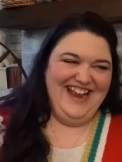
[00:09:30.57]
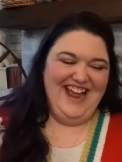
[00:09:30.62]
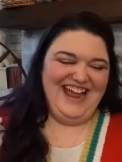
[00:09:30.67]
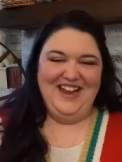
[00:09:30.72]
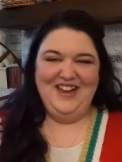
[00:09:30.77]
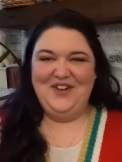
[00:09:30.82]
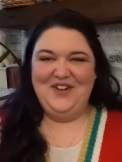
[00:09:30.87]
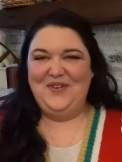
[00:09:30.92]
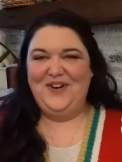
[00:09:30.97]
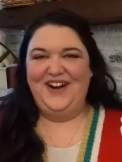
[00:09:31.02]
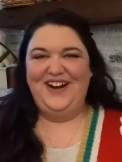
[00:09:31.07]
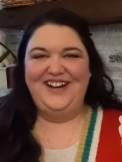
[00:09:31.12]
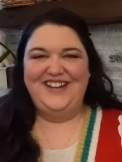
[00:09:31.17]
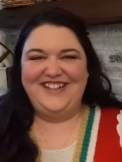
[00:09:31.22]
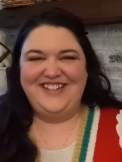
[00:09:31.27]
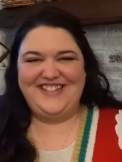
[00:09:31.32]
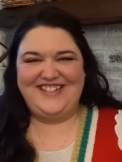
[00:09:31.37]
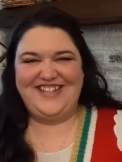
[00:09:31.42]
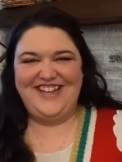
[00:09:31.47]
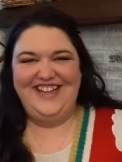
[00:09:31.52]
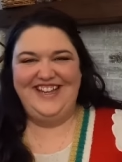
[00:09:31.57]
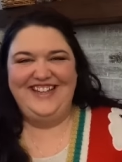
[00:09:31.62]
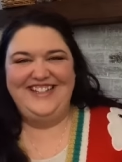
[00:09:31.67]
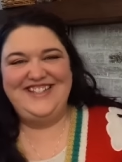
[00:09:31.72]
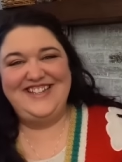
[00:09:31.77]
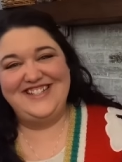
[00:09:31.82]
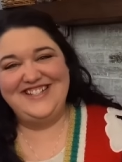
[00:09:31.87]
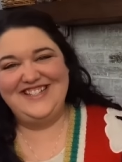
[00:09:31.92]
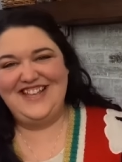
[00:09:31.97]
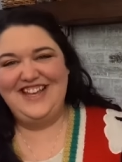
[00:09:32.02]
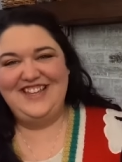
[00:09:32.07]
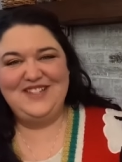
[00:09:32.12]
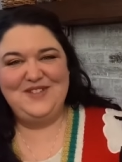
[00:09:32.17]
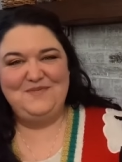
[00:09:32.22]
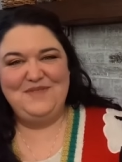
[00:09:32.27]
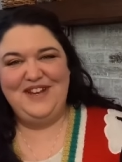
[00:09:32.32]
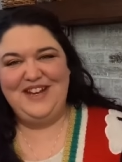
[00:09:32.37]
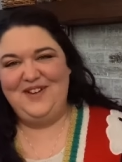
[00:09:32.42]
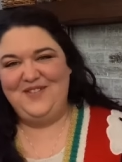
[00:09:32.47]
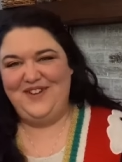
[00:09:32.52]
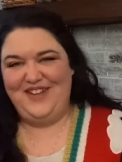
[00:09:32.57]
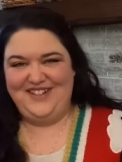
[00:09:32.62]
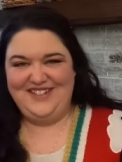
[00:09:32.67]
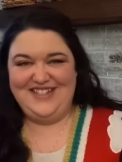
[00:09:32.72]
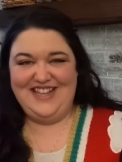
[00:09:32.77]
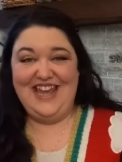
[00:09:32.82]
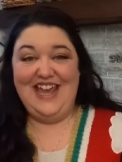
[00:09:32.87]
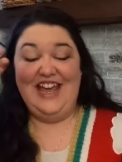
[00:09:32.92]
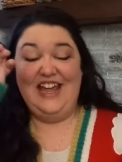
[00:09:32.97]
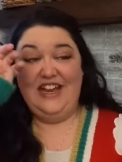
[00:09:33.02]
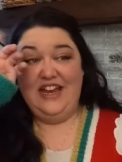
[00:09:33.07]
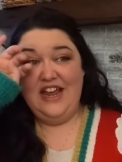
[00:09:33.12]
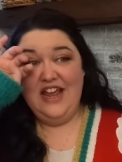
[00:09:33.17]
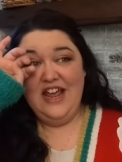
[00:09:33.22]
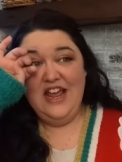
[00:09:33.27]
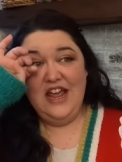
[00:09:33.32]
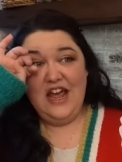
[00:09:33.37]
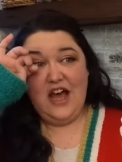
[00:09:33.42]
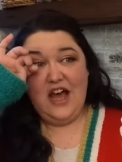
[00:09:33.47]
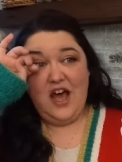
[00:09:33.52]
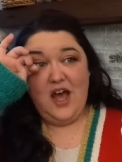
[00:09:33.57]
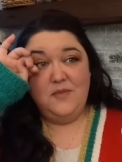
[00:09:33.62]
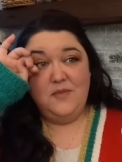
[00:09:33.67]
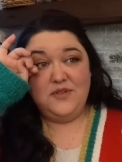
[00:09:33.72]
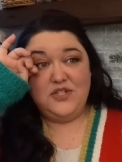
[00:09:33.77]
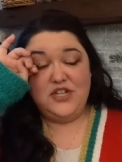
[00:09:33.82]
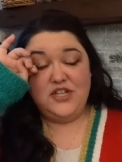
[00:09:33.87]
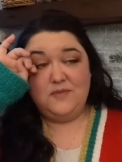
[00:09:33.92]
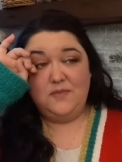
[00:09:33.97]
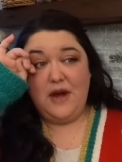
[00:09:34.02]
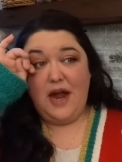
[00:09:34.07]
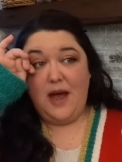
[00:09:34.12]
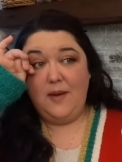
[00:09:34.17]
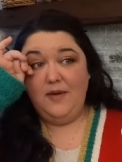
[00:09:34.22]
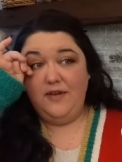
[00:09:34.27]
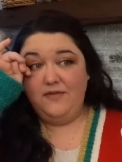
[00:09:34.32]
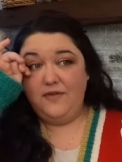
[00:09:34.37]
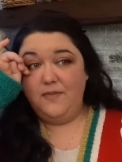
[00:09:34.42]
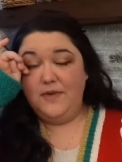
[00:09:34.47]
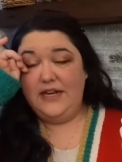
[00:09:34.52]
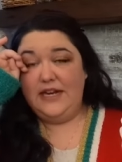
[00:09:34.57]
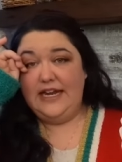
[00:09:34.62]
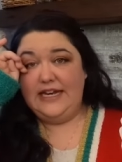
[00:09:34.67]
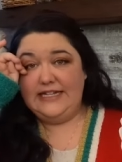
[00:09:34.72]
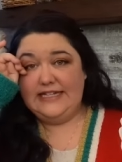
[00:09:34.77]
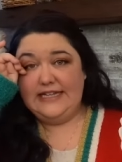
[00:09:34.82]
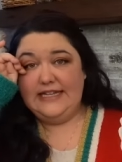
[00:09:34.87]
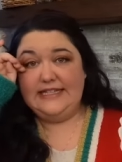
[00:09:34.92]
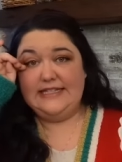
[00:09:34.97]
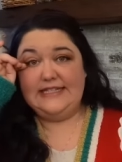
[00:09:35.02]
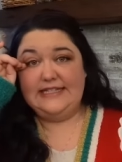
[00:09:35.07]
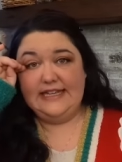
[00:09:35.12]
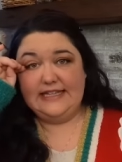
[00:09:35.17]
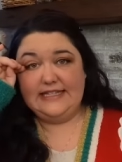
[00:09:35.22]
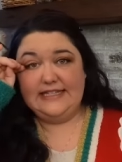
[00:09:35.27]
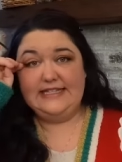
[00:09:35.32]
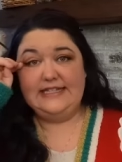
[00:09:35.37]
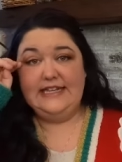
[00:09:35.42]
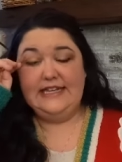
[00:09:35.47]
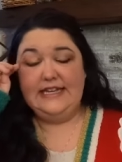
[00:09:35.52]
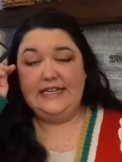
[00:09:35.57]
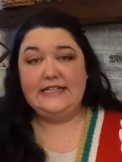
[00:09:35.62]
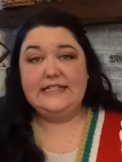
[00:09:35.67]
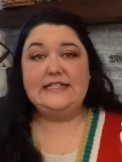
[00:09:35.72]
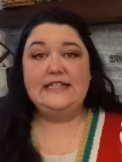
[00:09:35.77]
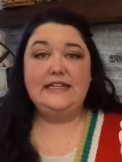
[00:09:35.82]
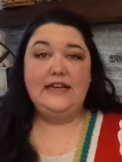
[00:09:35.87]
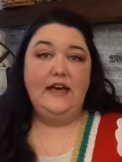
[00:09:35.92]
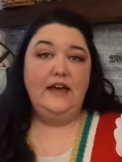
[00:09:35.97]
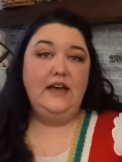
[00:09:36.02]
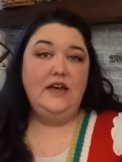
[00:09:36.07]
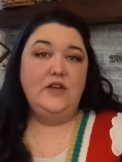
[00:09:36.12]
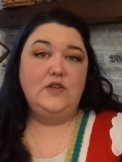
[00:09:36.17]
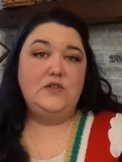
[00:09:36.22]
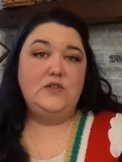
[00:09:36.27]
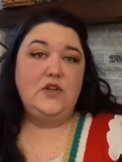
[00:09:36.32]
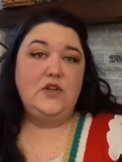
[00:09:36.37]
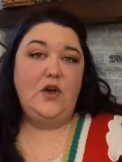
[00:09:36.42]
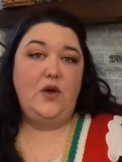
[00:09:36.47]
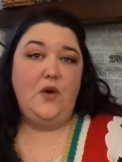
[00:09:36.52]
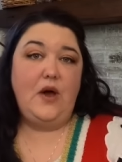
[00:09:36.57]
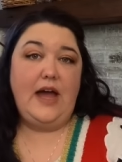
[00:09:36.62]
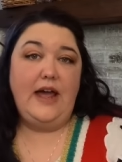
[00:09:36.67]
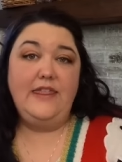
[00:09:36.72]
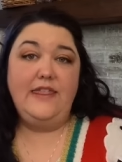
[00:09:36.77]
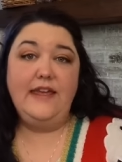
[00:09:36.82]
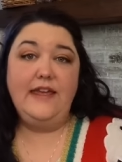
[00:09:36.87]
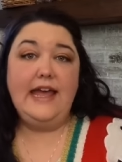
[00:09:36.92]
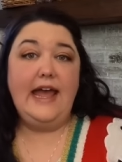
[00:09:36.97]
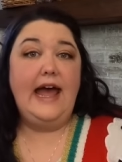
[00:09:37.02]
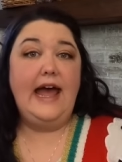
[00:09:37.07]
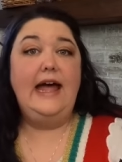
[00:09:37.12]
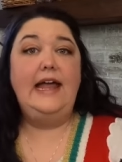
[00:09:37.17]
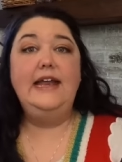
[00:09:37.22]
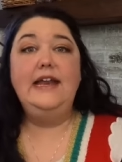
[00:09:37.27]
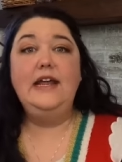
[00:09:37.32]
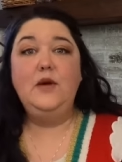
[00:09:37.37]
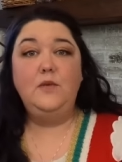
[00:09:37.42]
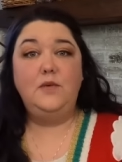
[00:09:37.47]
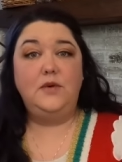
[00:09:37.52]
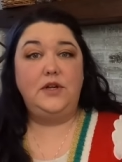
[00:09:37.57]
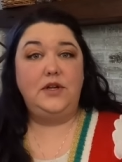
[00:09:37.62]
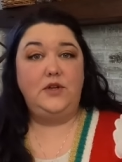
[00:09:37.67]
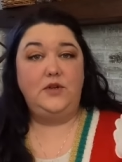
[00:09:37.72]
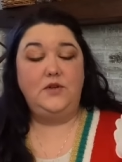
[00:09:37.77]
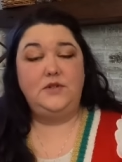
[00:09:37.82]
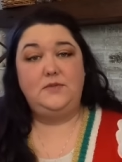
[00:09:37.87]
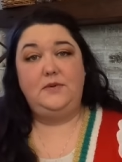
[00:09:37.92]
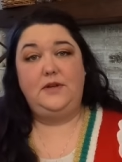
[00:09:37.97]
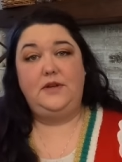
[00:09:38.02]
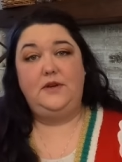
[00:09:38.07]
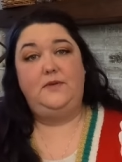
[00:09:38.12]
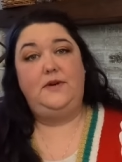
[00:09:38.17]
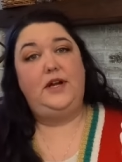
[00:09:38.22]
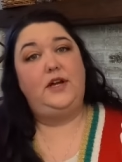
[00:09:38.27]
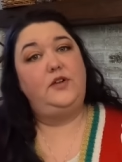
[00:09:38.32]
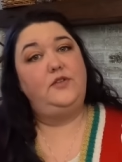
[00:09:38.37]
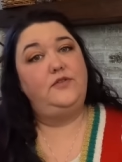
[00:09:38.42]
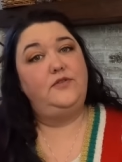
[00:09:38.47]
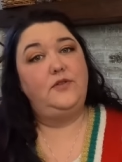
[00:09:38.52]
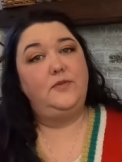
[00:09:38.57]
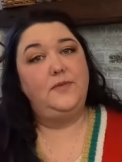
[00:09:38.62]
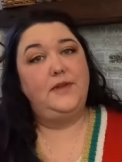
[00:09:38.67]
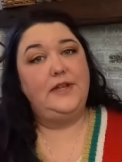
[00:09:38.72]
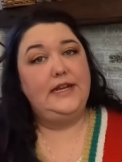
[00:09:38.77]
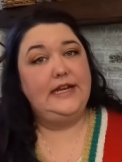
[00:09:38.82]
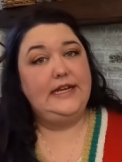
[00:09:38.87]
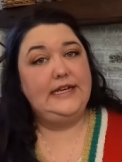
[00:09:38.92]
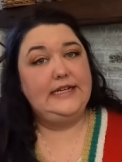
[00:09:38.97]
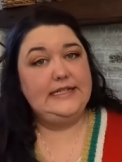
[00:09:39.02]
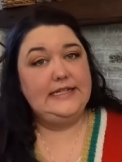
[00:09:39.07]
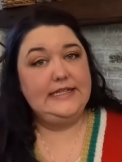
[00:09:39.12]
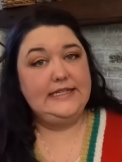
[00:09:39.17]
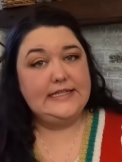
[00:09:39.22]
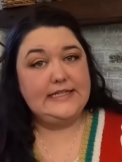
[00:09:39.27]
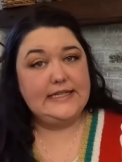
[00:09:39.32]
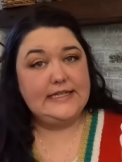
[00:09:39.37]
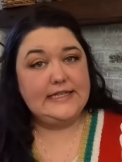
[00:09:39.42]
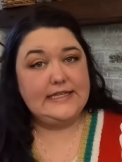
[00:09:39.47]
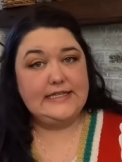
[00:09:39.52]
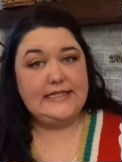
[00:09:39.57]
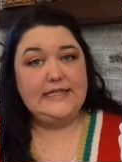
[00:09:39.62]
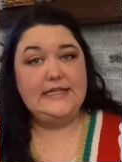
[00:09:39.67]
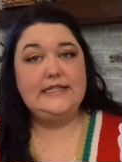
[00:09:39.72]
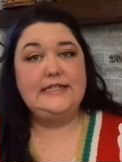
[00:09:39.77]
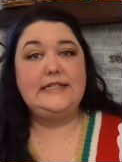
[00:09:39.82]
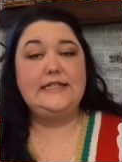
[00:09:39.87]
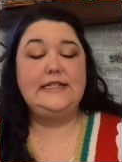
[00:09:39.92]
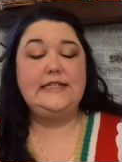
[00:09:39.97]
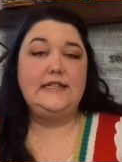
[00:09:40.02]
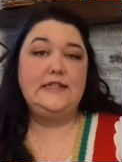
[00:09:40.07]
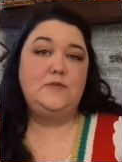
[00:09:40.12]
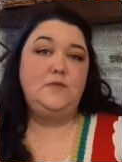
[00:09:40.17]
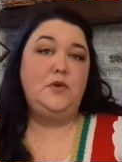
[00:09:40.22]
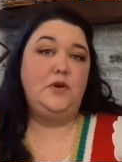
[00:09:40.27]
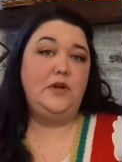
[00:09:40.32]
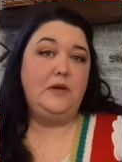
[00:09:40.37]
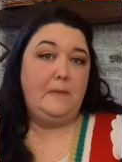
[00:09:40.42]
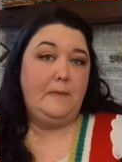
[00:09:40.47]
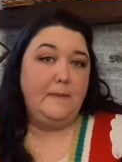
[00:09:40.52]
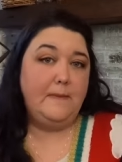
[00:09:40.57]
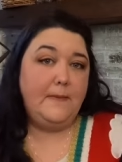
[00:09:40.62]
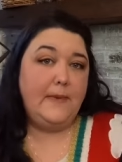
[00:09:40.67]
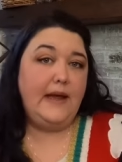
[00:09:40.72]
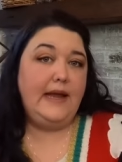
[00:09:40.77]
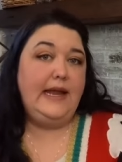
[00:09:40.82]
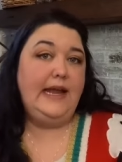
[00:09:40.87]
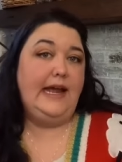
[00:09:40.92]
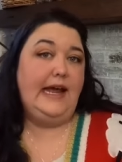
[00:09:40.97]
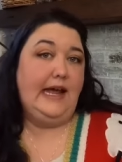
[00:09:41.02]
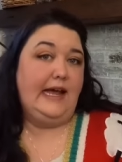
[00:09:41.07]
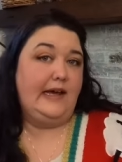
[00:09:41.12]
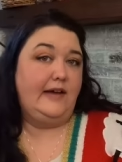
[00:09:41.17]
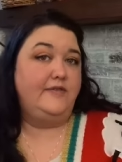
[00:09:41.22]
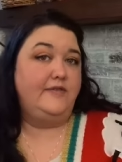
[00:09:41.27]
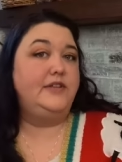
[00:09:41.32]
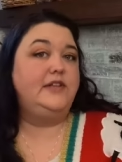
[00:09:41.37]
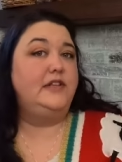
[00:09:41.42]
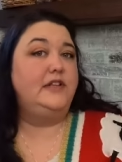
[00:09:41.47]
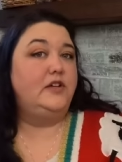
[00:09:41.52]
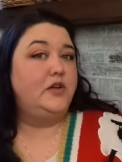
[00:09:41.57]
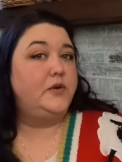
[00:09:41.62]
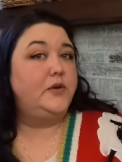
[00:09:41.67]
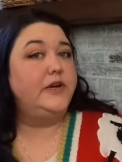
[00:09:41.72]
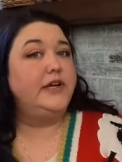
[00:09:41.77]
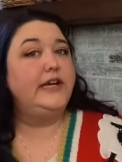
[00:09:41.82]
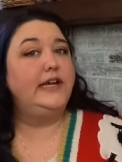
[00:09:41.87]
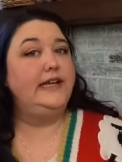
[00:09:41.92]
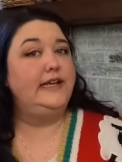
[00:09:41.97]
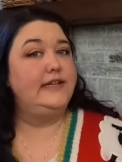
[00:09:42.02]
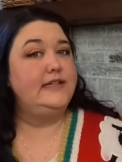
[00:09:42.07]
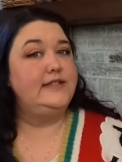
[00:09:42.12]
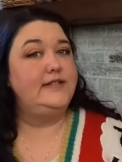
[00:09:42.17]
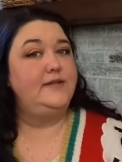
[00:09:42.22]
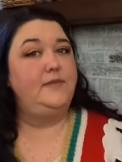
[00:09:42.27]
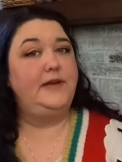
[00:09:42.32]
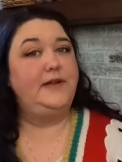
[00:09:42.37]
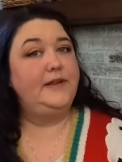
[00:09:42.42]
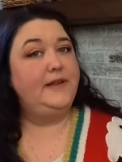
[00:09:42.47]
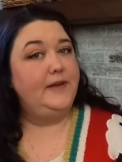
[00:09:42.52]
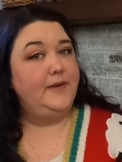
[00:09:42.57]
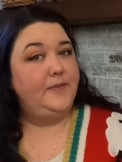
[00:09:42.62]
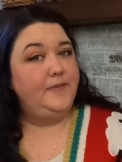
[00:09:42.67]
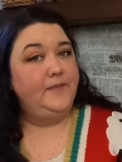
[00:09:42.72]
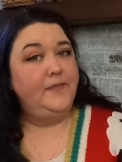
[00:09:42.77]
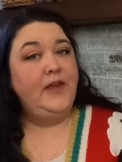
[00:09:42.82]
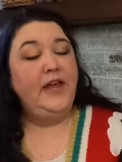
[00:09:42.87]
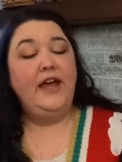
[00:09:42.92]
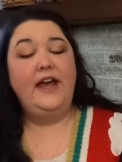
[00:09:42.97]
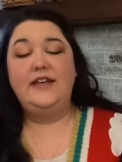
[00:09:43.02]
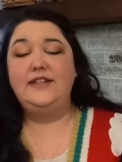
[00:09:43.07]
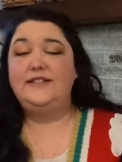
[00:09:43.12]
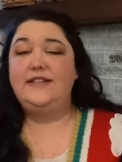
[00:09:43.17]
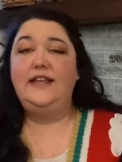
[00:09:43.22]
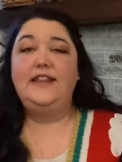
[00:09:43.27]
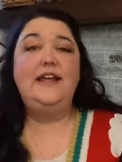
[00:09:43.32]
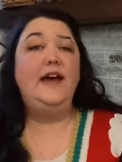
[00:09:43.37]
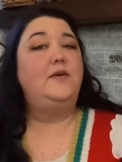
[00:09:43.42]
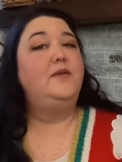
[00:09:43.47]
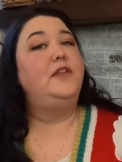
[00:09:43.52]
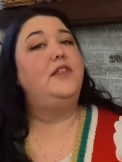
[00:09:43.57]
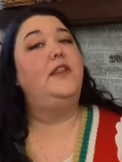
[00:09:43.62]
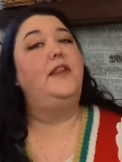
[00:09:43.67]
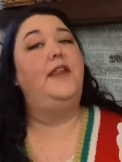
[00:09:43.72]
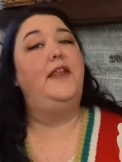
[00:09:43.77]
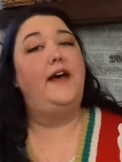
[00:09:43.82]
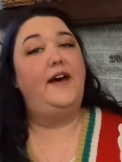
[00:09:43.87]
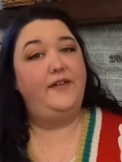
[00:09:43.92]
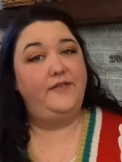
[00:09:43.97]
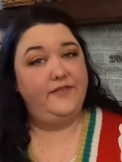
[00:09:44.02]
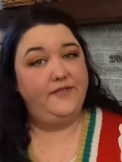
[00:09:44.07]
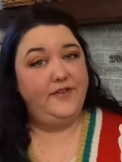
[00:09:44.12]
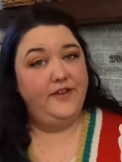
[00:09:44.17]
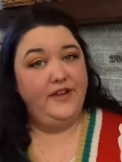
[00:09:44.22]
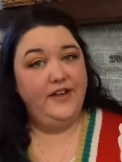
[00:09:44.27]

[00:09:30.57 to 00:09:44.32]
and quirks, just like spinning wheels can. Um, she's probably from the 1960s. So I think anyone who's been around from the 1960s at this point might have a little quirkiness about them. I say that with love